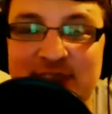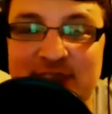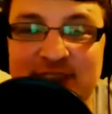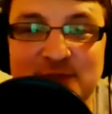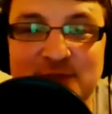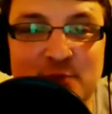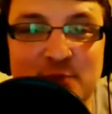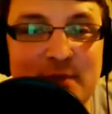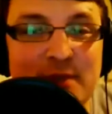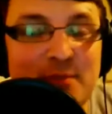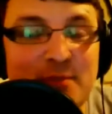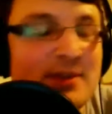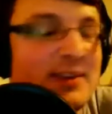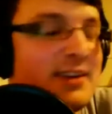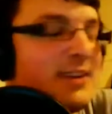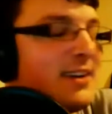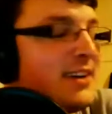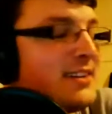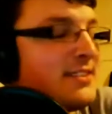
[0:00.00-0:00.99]
seconds for me, but
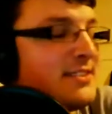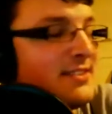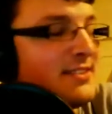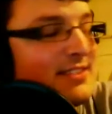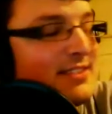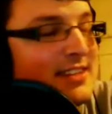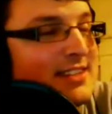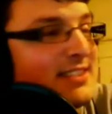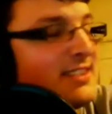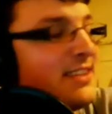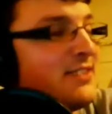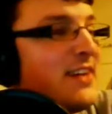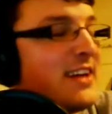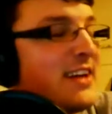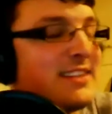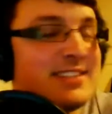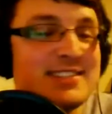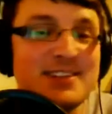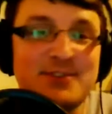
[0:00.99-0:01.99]
there you go. That's a
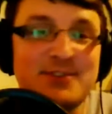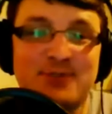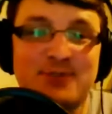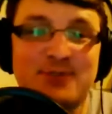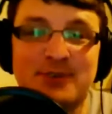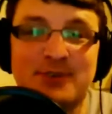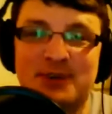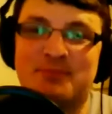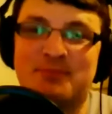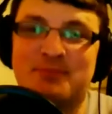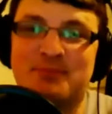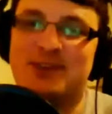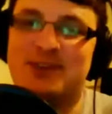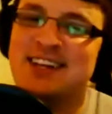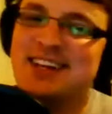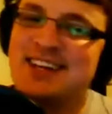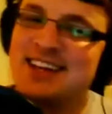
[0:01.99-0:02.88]
different magic.